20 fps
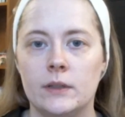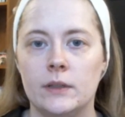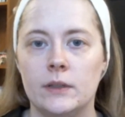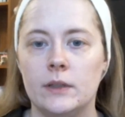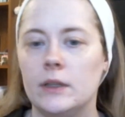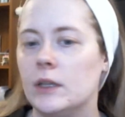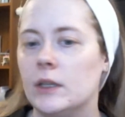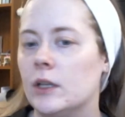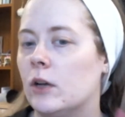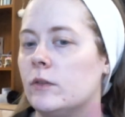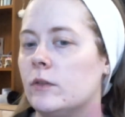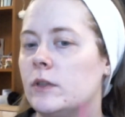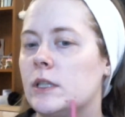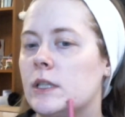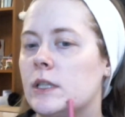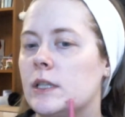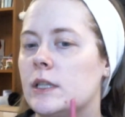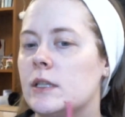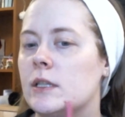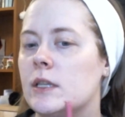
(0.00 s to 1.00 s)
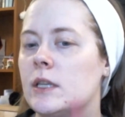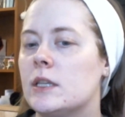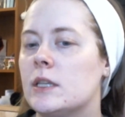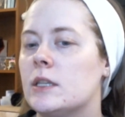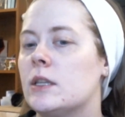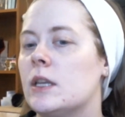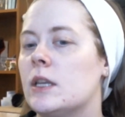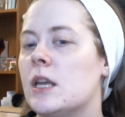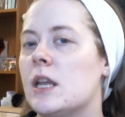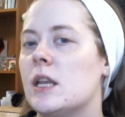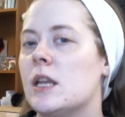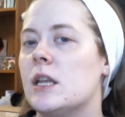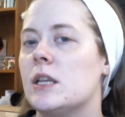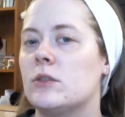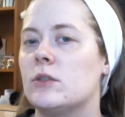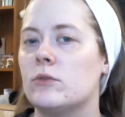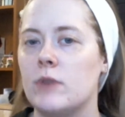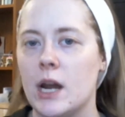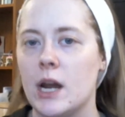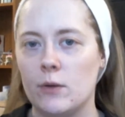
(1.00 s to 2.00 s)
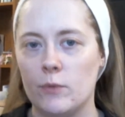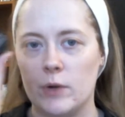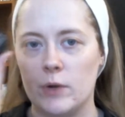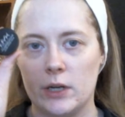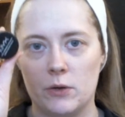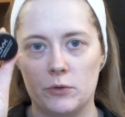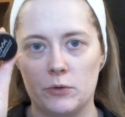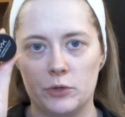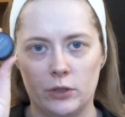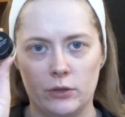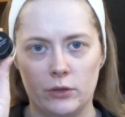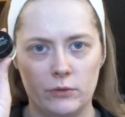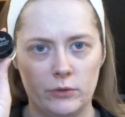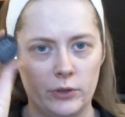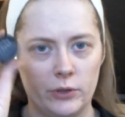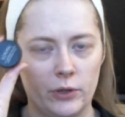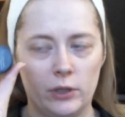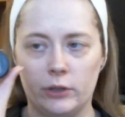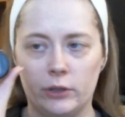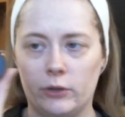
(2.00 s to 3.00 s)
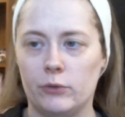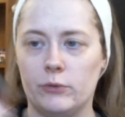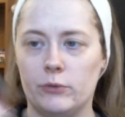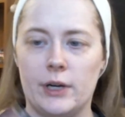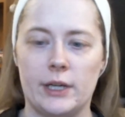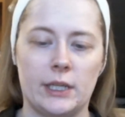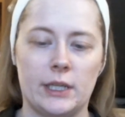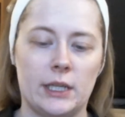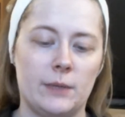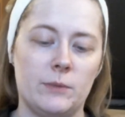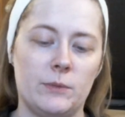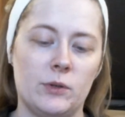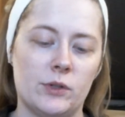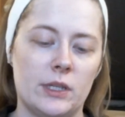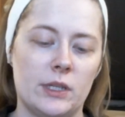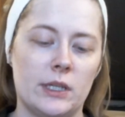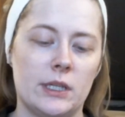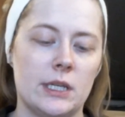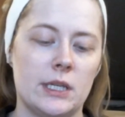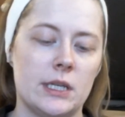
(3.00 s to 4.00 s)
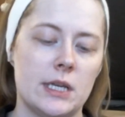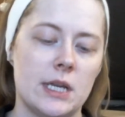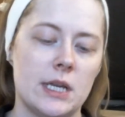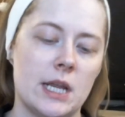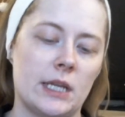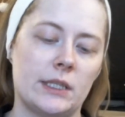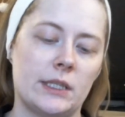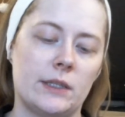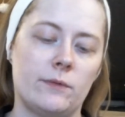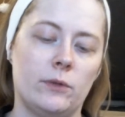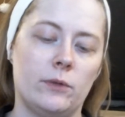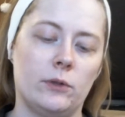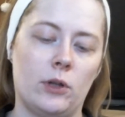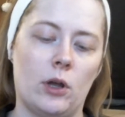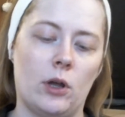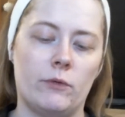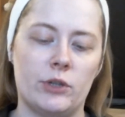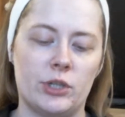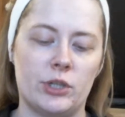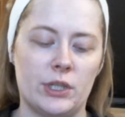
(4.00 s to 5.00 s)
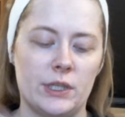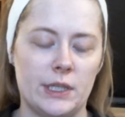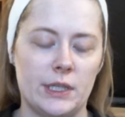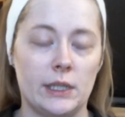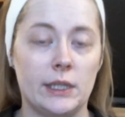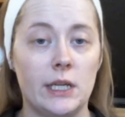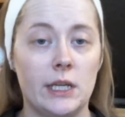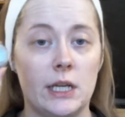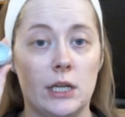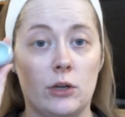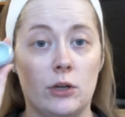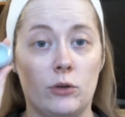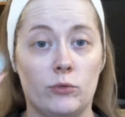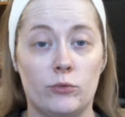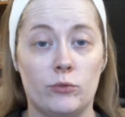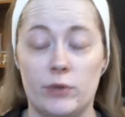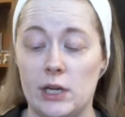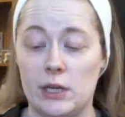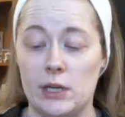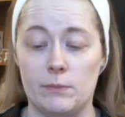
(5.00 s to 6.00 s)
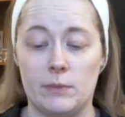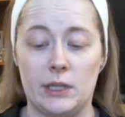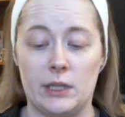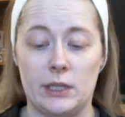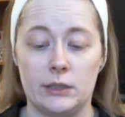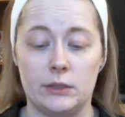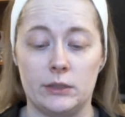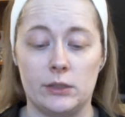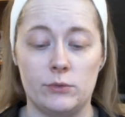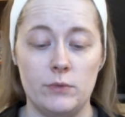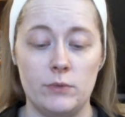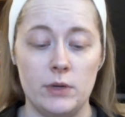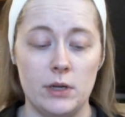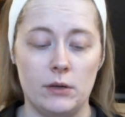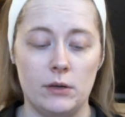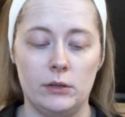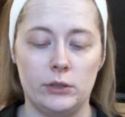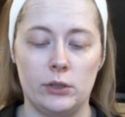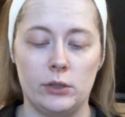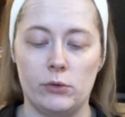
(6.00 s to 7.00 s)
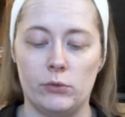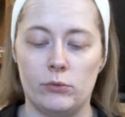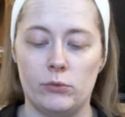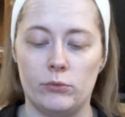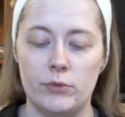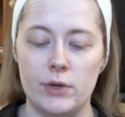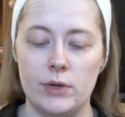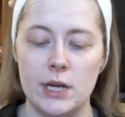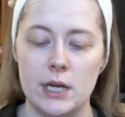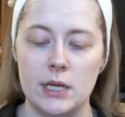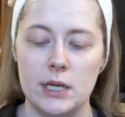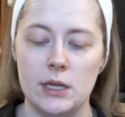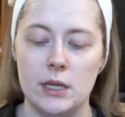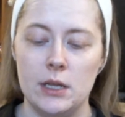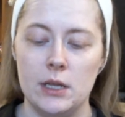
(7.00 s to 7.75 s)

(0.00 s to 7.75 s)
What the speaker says: And obviously, since it is red, we're going to color correct, and I'm using the NYX Full Coverage Concealer in green, because we all know green